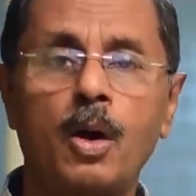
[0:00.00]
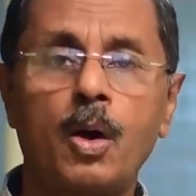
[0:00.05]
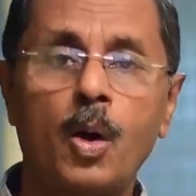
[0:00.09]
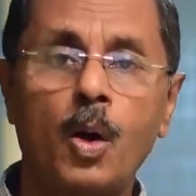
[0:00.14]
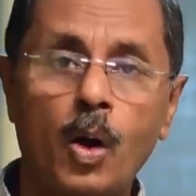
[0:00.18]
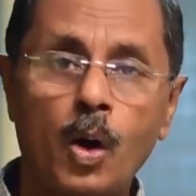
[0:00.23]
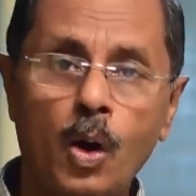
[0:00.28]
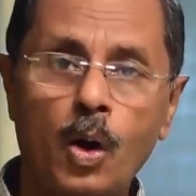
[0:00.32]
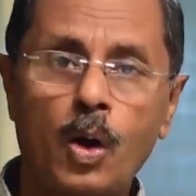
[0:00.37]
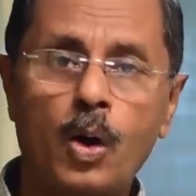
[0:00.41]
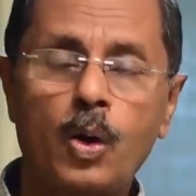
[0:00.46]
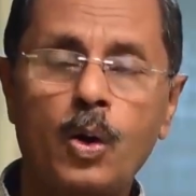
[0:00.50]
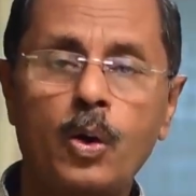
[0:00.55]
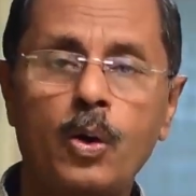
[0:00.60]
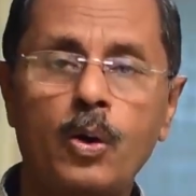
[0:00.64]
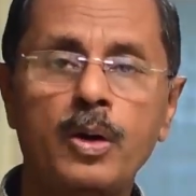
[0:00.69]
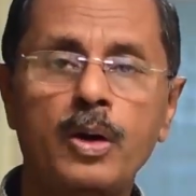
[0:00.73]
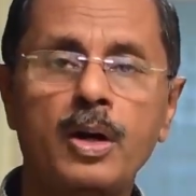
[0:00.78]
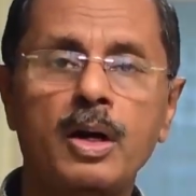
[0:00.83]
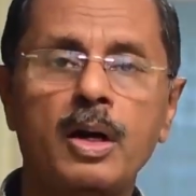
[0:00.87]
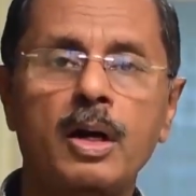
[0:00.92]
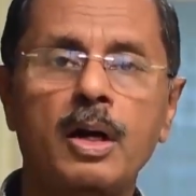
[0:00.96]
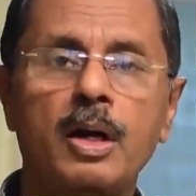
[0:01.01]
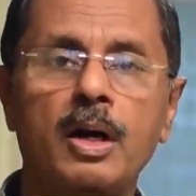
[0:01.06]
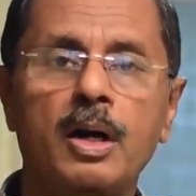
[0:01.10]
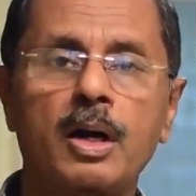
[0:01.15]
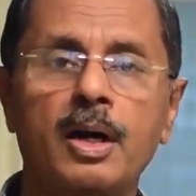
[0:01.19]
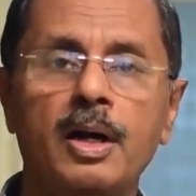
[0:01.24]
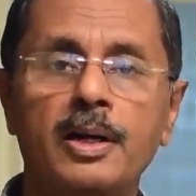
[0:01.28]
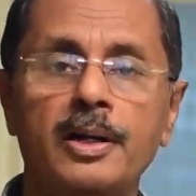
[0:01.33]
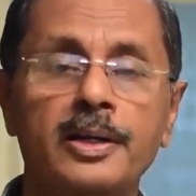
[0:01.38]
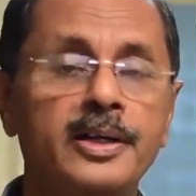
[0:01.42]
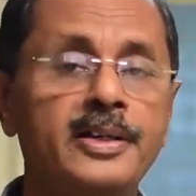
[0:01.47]
or
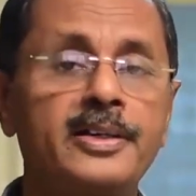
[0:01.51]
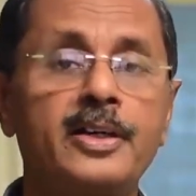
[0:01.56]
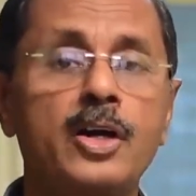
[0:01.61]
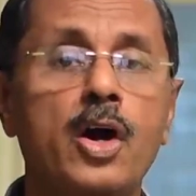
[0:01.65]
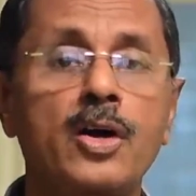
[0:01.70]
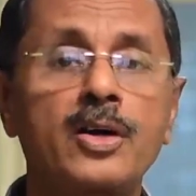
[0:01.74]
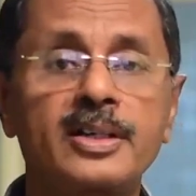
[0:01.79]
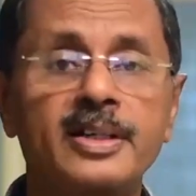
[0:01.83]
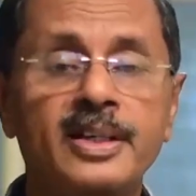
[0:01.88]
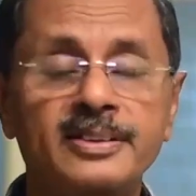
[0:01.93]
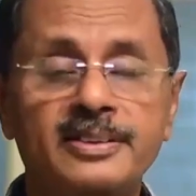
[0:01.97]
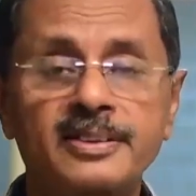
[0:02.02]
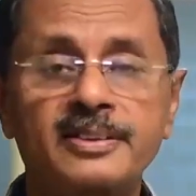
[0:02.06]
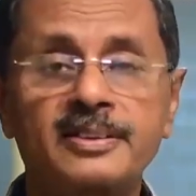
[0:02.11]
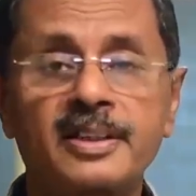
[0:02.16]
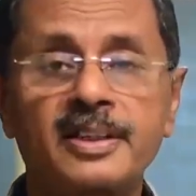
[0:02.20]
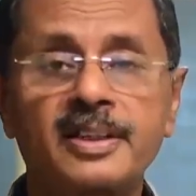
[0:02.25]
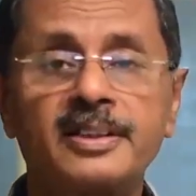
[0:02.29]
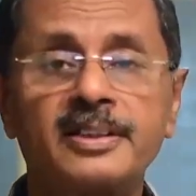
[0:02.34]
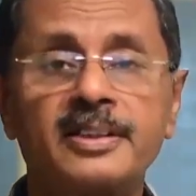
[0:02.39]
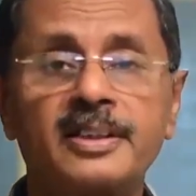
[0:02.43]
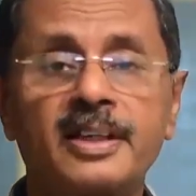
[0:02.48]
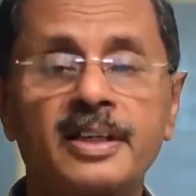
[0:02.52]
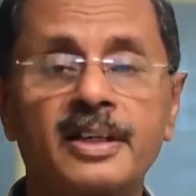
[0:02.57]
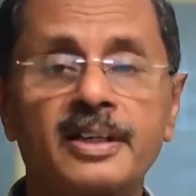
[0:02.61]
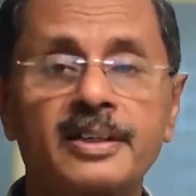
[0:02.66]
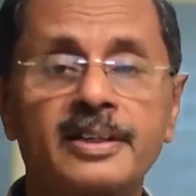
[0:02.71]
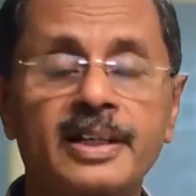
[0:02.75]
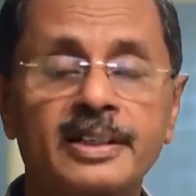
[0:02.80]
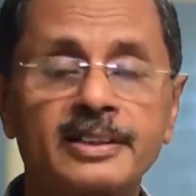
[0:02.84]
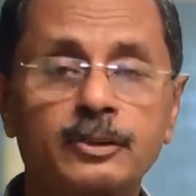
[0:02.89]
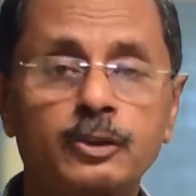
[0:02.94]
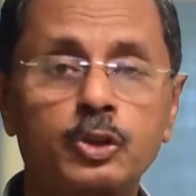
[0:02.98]
it not necessary the
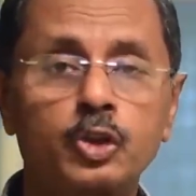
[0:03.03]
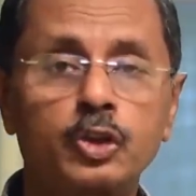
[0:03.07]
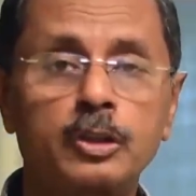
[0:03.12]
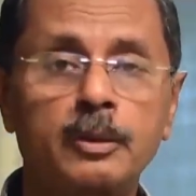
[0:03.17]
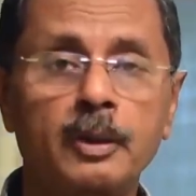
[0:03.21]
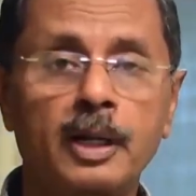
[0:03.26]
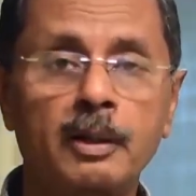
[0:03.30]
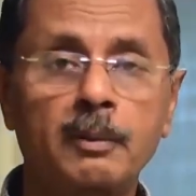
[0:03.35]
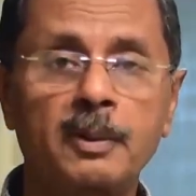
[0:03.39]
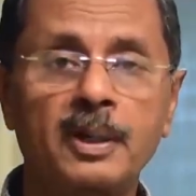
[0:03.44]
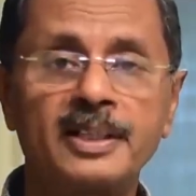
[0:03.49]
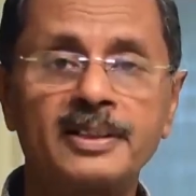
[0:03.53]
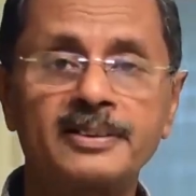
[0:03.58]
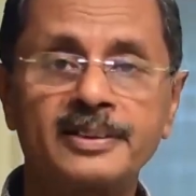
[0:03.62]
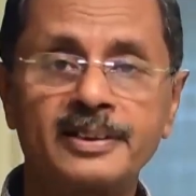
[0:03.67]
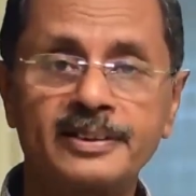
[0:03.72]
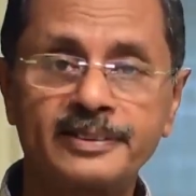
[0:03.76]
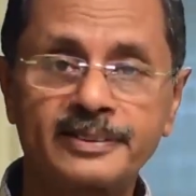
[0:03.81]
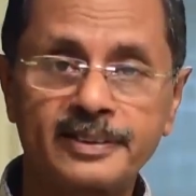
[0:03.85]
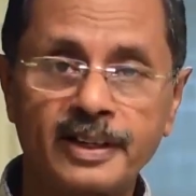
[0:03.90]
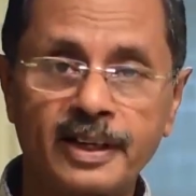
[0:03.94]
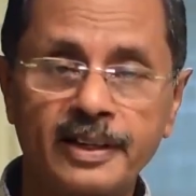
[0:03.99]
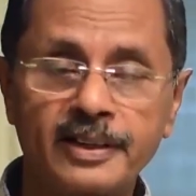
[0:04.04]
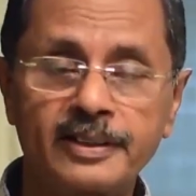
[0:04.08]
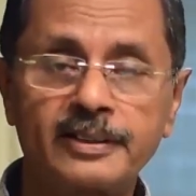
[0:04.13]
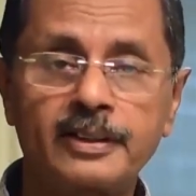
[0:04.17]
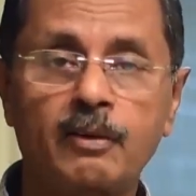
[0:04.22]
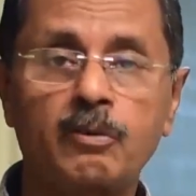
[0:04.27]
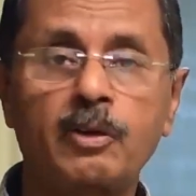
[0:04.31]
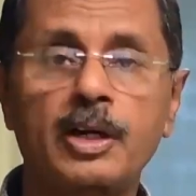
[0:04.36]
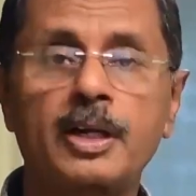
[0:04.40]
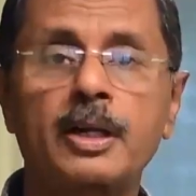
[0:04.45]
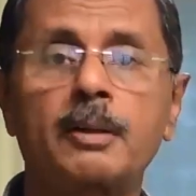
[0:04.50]
death should take place inside
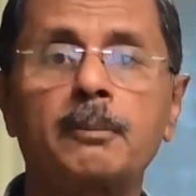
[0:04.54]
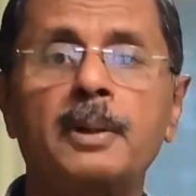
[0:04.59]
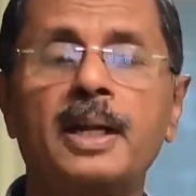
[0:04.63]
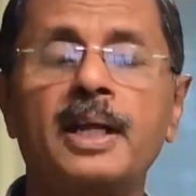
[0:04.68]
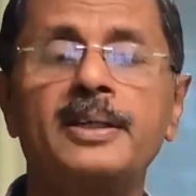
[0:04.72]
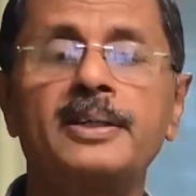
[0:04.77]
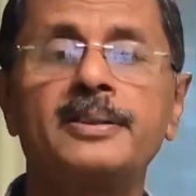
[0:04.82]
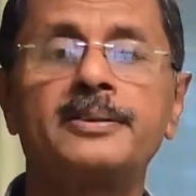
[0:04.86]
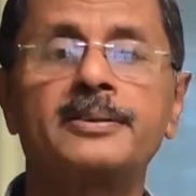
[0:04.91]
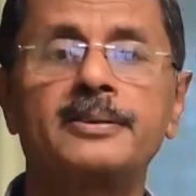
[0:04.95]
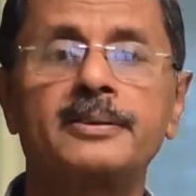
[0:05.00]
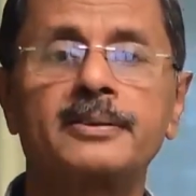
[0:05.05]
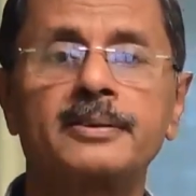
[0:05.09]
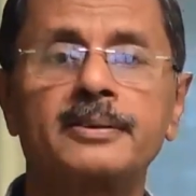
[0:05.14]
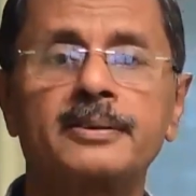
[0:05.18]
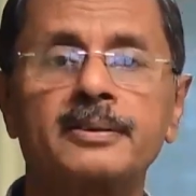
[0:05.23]
the working place.